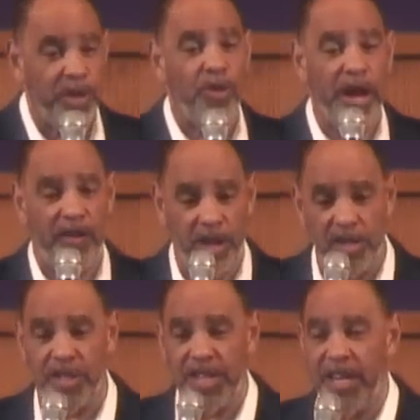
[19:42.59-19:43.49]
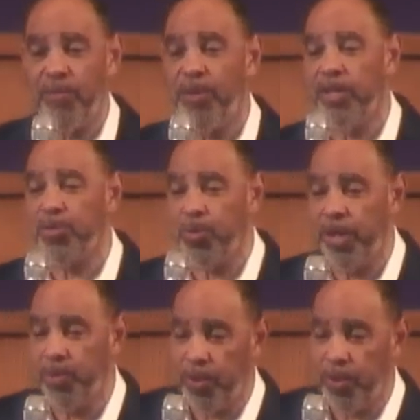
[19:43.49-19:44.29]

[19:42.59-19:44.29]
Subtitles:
We're going to have usher's anniversary.